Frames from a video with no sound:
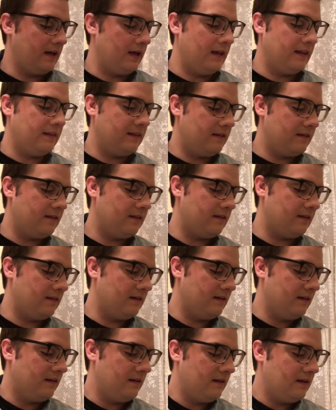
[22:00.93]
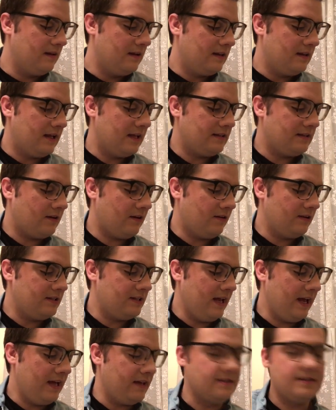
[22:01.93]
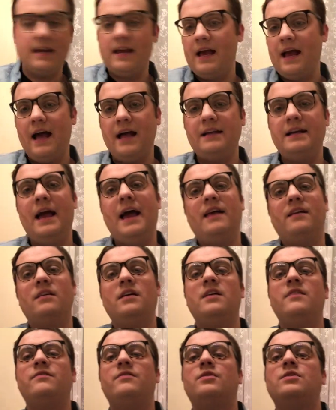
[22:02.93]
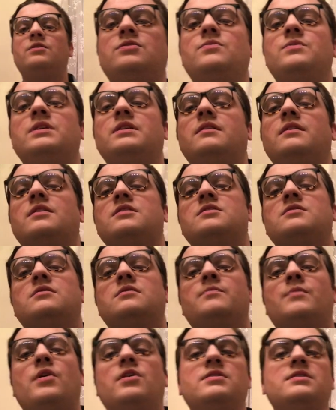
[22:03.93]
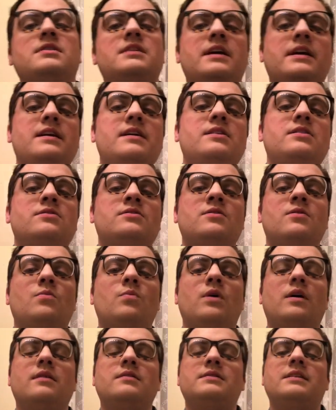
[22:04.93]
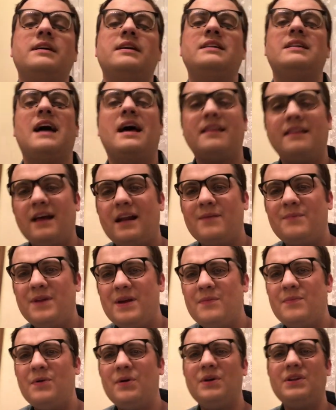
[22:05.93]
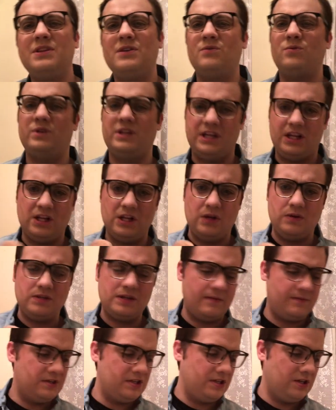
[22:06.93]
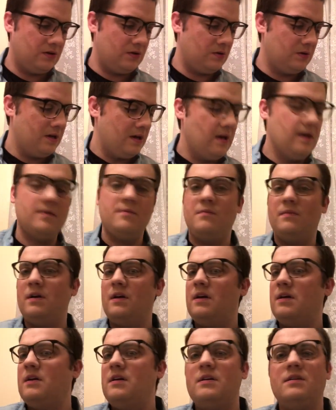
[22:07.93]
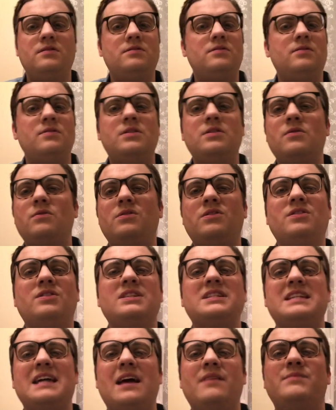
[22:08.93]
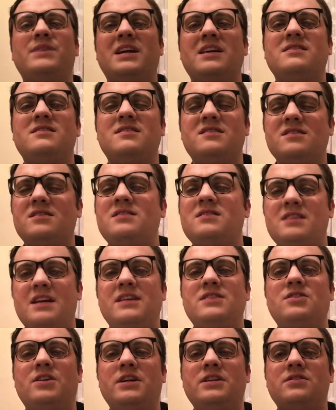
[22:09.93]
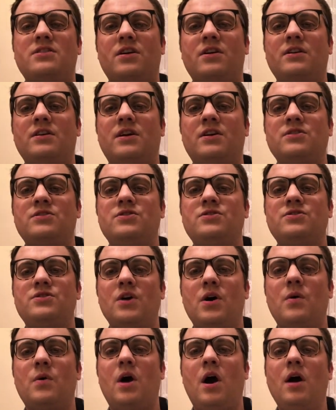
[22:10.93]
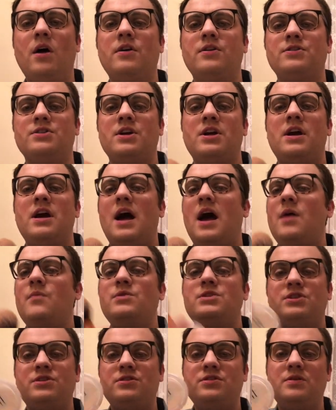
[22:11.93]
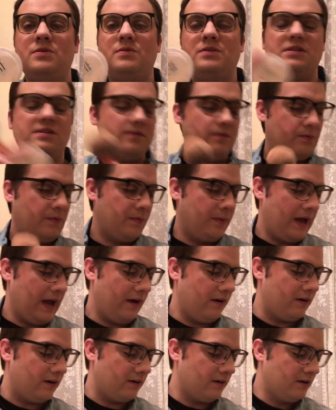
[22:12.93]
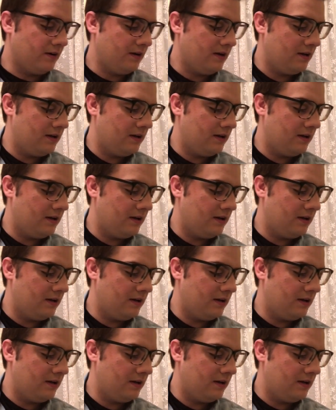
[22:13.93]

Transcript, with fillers: And that's all it takes. Again, if doing like a small stage where it's like not a lot of people and they're really close up to you, so you don't look dead because the stage lights are so harsh, I would just do a simple powder.